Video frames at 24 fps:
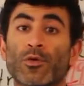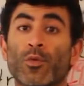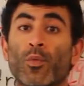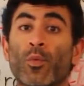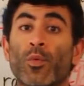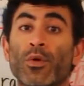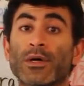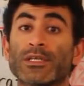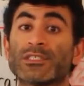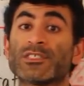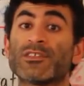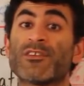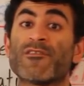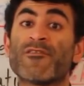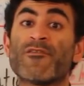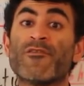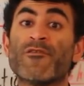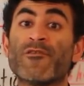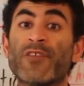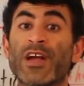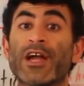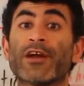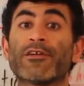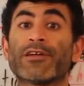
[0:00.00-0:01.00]
was
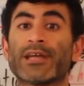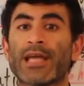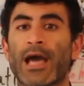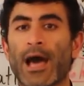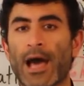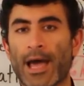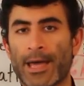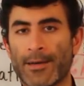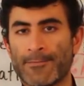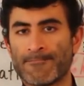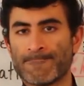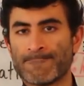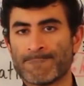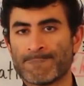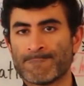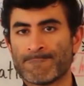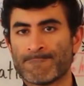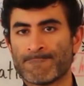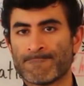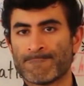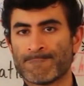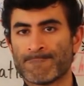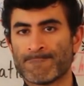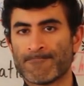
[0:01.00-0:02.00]
very high
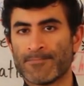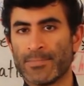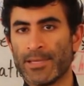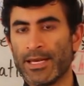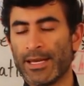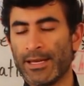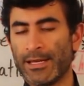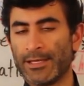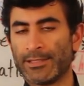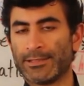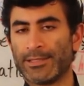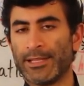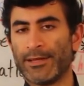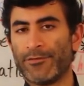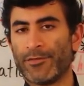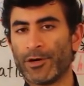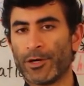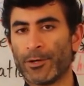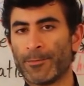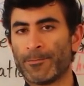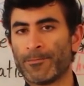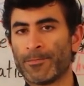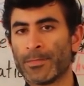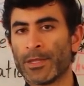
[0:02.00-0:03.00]
in his
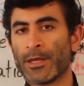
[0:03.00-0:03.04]
liver.